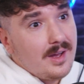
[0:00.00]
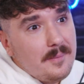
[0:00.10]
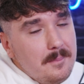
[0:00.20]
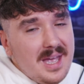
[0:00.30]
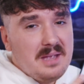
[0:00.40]

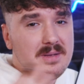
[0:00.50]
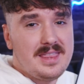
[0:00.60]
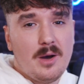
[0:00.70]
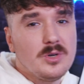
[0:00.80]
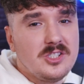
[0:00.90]
Maybe
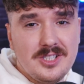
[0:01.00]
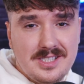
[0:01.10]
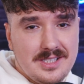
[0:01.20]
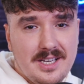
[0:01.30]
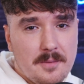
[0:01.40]
that was
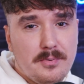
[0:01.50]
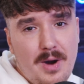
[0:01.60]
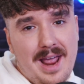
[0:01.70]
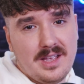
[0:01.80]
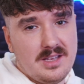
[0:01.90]
just like a
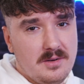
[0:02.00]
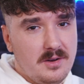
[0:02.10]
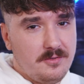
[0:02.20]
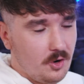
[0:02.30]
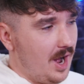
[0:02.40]
prank
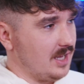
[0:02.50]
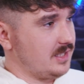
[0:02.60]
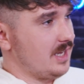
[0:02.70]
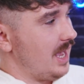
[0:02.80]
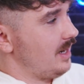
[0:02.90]
for
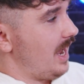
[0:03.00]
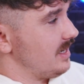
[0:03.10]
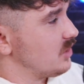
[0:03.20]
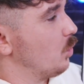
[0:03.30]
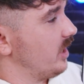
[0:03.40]
us,
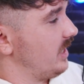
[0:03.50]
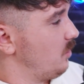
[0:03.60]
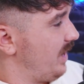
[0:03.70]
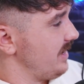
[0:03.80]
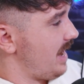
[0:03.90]
and it's
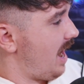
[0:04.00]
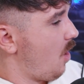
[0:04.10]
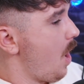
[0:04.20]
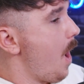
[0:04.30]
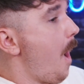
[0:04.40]
working right
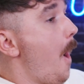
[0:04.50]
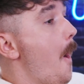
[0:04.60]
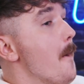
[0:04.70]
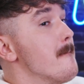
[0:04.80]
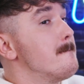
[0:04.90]
now.
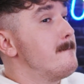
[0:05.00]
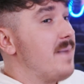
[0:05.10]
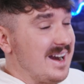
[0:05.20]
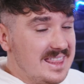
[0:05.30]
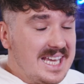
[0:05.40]

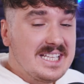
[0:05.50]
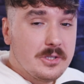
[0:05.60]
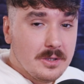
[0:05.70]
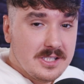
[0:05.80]
But I think it's all a